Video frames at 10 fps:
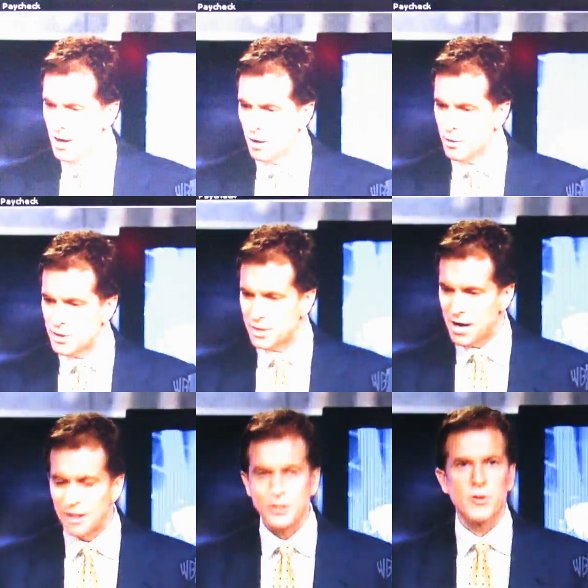A recent
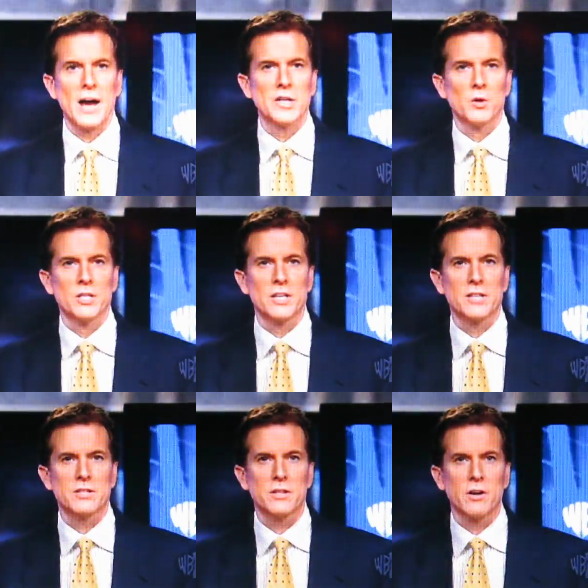college graduate
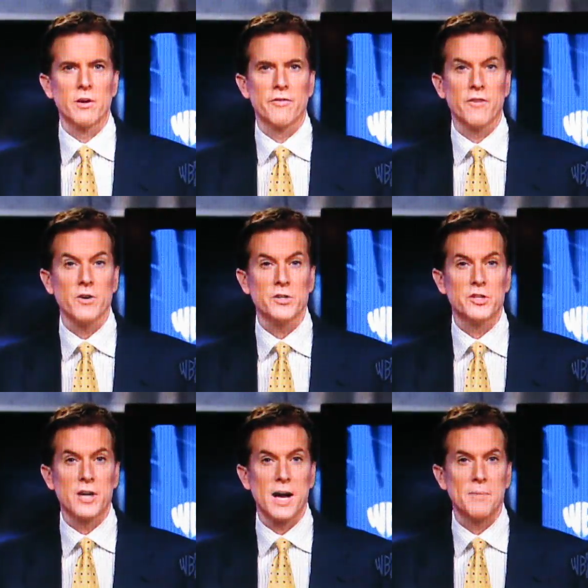says her first
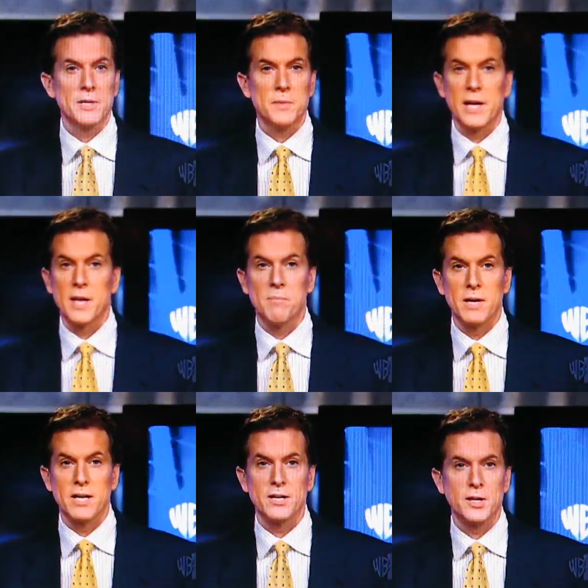job has been a
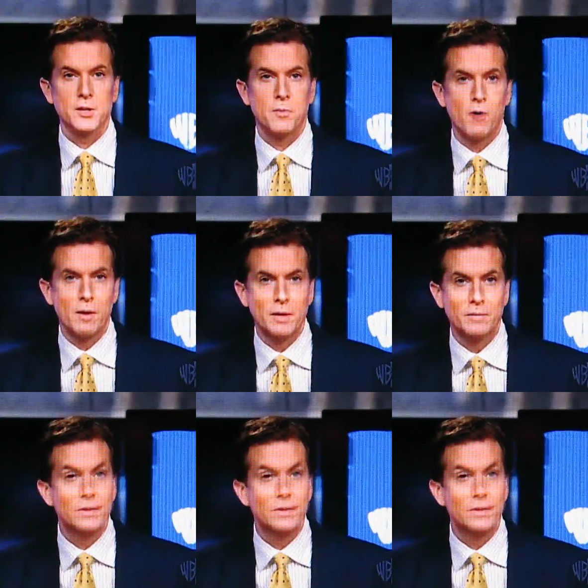big disappointment.